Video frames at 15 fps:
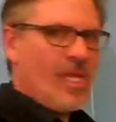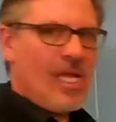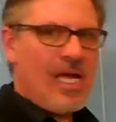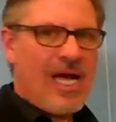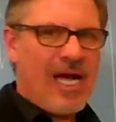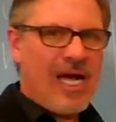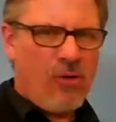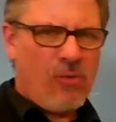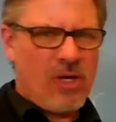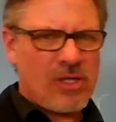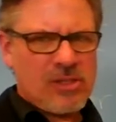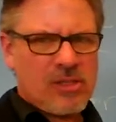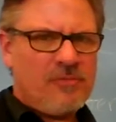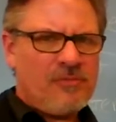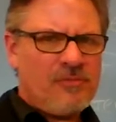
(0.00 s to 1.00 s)
I don't want
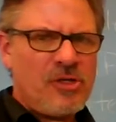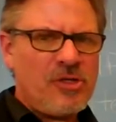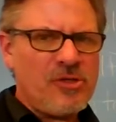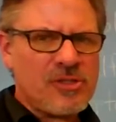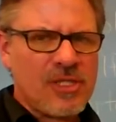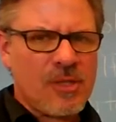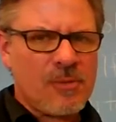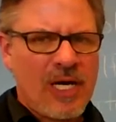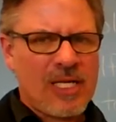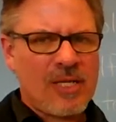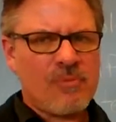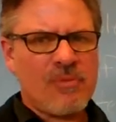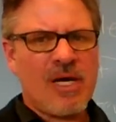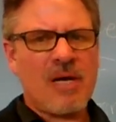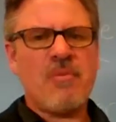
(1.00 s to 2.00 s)
to confuse anybody
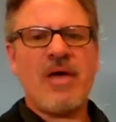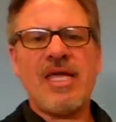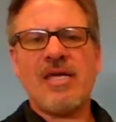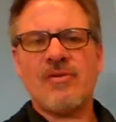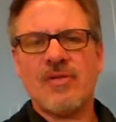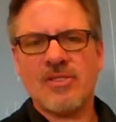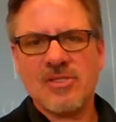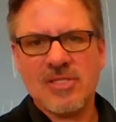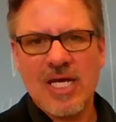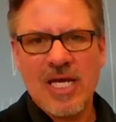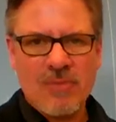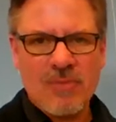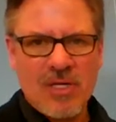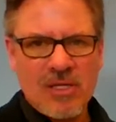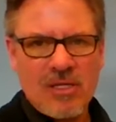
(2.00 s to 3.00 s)
by making the
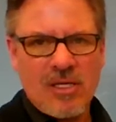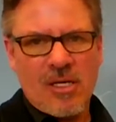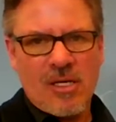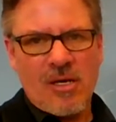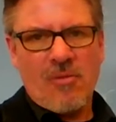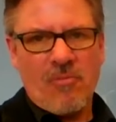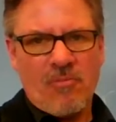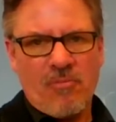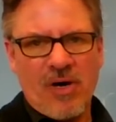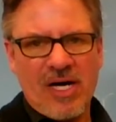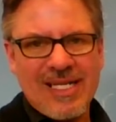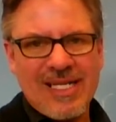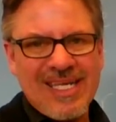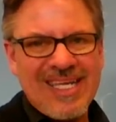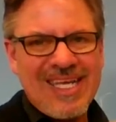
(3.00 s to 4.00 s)
statement,
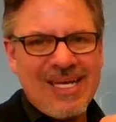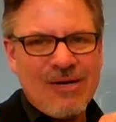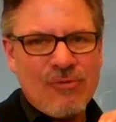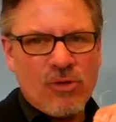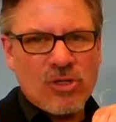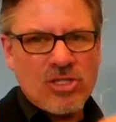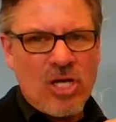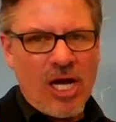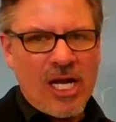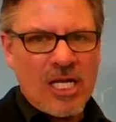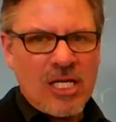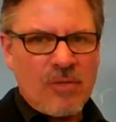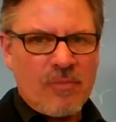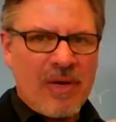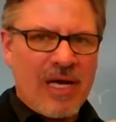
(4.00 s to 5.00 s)
but we're
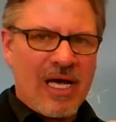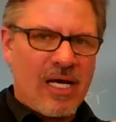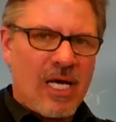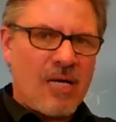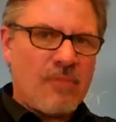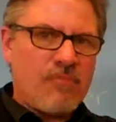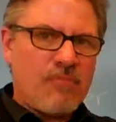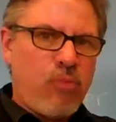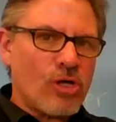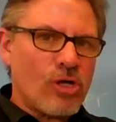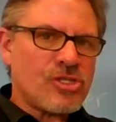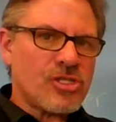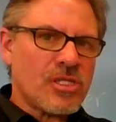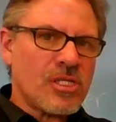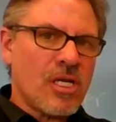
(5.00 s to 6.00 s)
talking about a
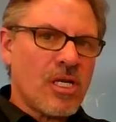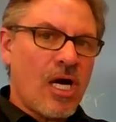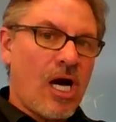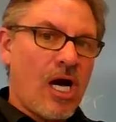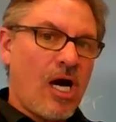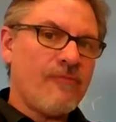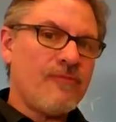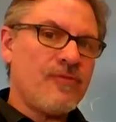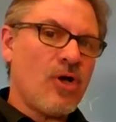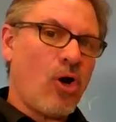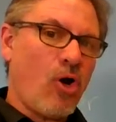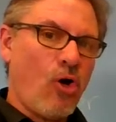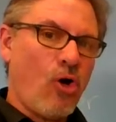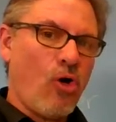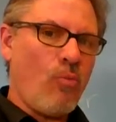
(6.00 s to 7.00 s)
portion of the
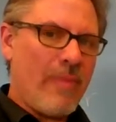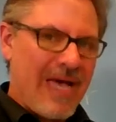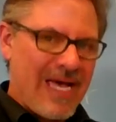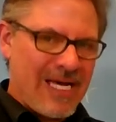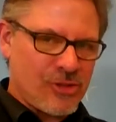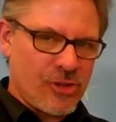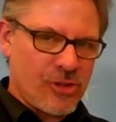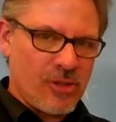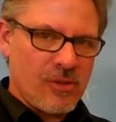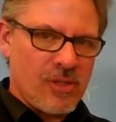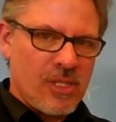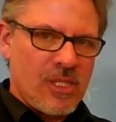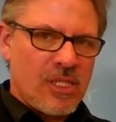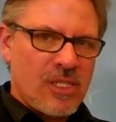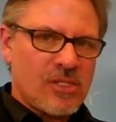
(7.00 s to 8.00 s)
whole measure.
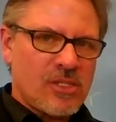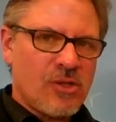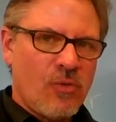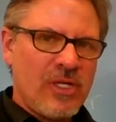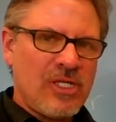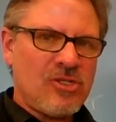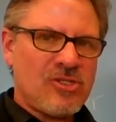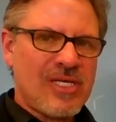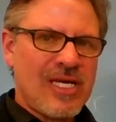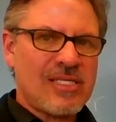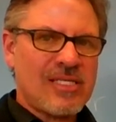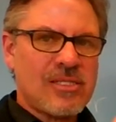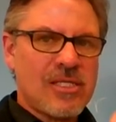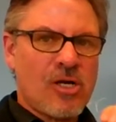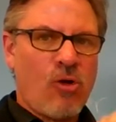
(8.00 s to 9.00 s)
So when you say
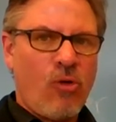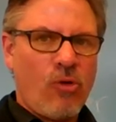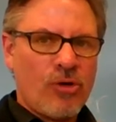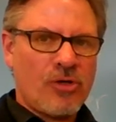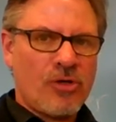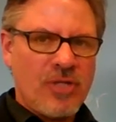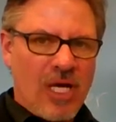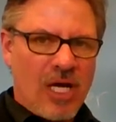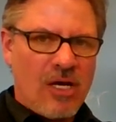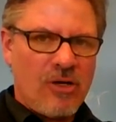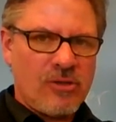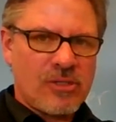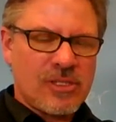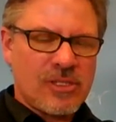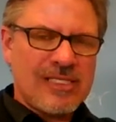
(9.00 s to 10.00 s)
it's a quarter
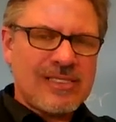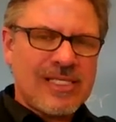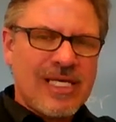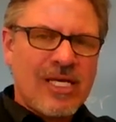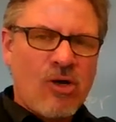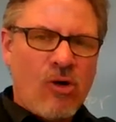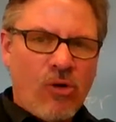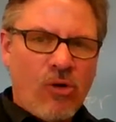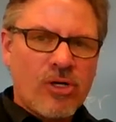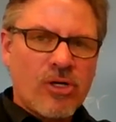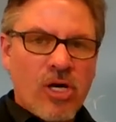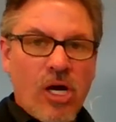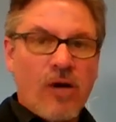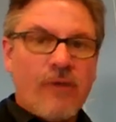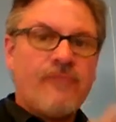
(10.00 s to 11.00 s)
note, it's a
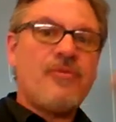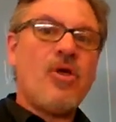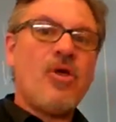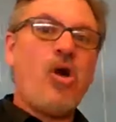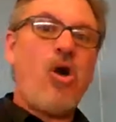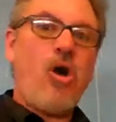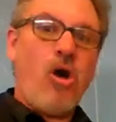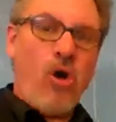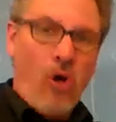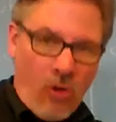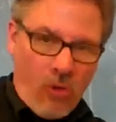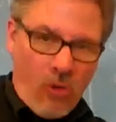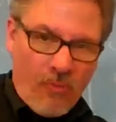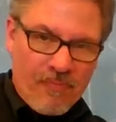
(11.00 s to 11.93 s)
quarter of the whole.